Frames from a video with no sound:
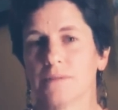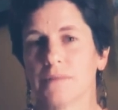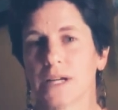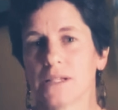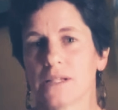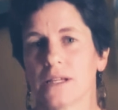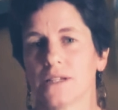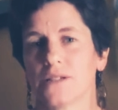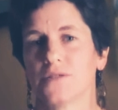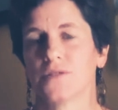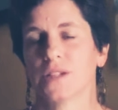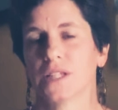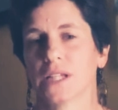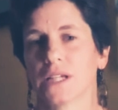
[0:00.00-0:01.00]
and my sense of
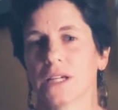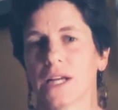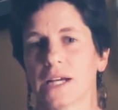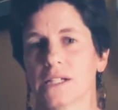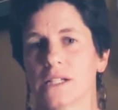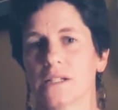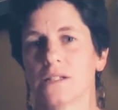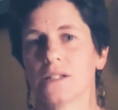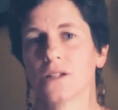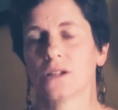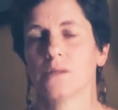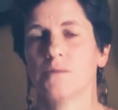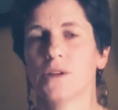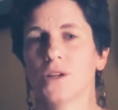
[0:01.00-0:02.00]
feeling connected to the
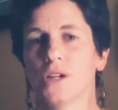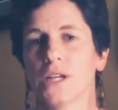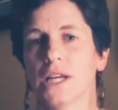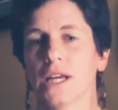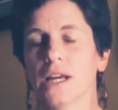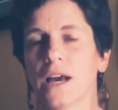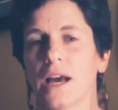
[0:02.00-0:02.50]
community.